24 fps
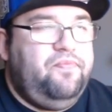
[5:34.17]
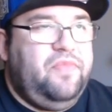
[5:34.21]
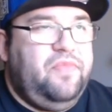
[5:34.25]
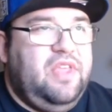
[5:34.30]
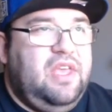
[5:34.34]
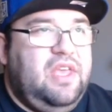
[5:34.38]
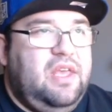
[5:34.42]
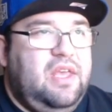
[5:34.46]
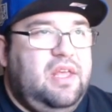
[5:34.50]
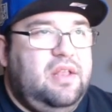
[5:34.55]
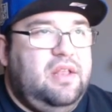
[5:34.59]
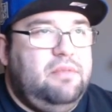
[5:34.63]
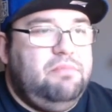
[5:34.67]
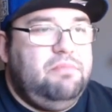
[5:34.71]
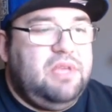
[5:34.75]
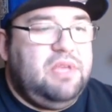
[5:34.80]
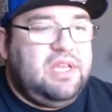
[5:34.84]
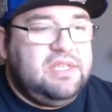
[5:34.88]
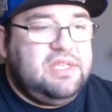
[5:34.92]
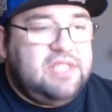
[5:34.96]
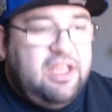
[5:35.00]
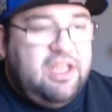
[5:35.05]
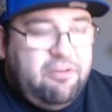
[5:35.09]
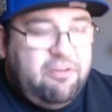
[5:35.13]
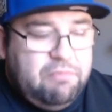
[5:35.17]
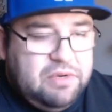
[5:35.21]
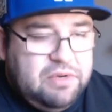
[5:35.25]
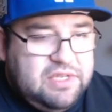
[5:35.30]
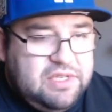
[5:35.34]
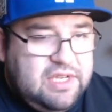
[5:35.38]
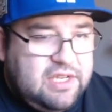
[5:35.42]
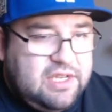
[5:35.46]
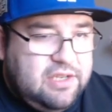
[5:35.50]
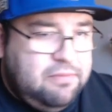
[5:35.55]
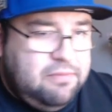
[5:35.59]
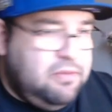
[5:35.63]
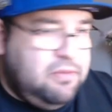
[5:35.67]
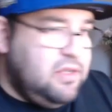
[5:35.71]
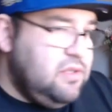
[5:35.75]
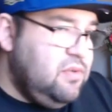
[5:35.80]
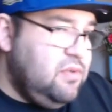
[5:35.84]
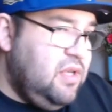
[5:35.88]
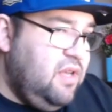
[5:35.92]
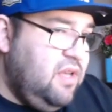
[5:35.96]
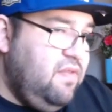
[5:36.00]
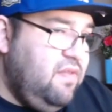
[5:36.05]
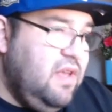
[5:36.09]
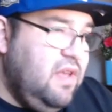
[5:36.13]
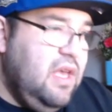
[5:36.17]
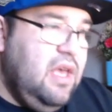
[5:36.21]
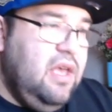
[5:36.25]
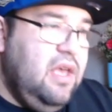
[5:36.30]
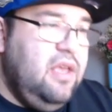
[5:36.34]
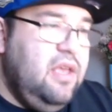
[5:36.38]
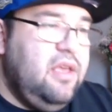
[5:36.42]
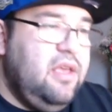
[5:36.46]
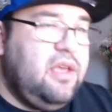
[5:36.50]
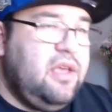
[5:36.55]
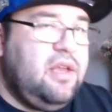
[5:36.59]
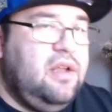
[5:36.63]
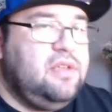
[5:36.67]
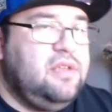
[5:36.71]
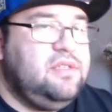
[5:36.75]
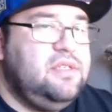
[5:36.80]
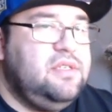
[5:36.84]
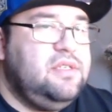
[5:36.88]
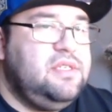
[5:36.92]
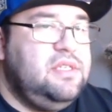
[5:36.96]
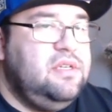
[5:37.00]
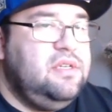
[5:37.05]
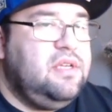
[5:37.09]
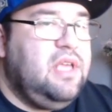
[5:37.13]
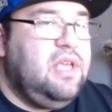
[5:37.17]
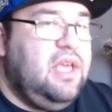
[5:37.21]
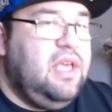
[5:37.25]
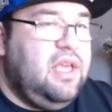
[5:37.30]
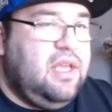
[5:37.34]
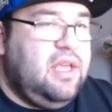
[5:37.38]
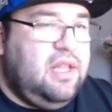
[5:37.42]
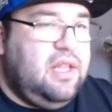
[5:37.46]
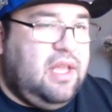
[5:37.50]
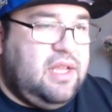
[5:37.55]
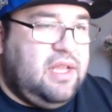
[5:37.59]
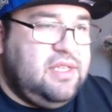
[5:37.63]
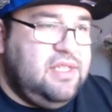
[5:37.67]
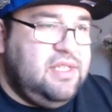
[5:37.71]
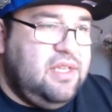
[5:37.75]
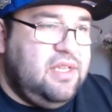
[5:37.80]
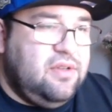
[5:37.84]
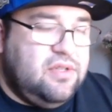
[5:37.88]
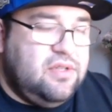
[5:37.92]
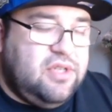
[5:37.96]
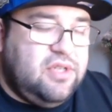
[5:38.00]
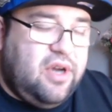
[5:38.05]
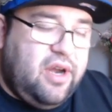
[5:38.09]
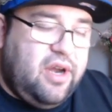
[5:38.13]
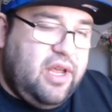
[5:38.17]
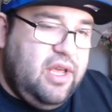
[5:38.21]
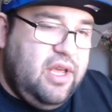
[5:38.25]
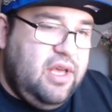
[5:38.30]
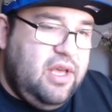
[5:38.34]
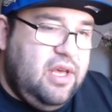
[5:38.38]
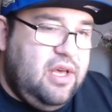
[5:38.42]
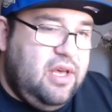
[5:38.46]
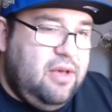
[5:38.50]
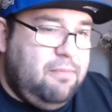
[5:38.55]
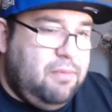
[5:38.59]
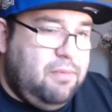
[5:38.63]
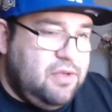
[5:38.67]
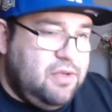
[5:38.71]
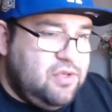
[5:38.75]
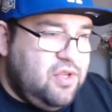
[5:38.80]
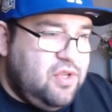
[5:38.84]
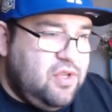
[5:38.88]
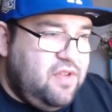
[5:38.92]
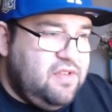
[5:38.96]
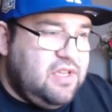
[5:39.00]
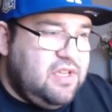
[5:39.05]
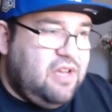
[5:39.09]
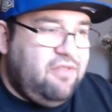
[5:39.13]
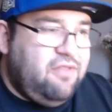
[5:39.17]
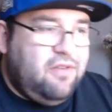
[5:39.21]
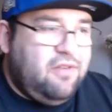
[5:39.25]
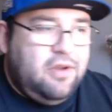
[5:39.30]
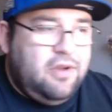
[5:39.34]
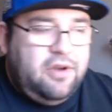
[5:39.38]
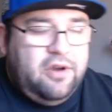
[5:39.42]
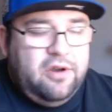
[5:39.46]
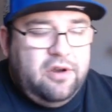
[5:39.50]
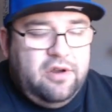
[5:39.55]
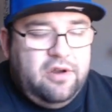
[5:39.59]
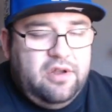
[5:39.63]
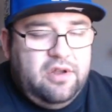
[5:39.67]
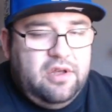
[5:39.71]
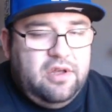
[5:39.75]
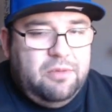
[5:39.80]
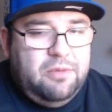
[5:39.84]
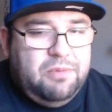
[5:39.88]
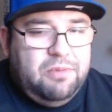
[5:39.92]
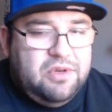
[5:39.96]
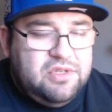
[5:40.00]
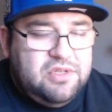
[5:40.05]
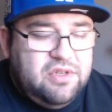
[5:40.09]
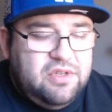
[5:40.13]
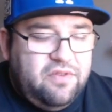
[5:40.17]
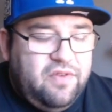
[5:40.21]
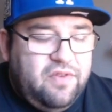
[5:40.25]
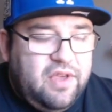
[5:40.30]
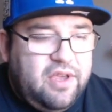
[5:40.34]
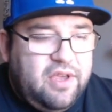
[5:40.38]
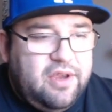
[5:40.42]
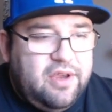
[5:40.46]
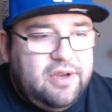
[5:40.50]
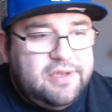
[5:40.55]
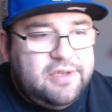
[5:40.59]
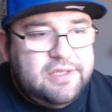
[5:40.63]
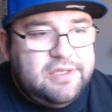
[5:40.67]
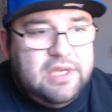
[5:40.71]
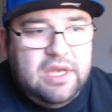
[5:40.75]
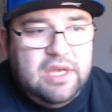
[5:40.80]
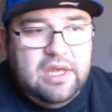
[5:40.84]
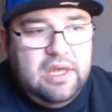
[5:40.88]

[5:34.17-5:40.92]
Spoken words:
And because they have protected Pulse Wave, you can also still get like single target Pulse Waves off on your opposing figures.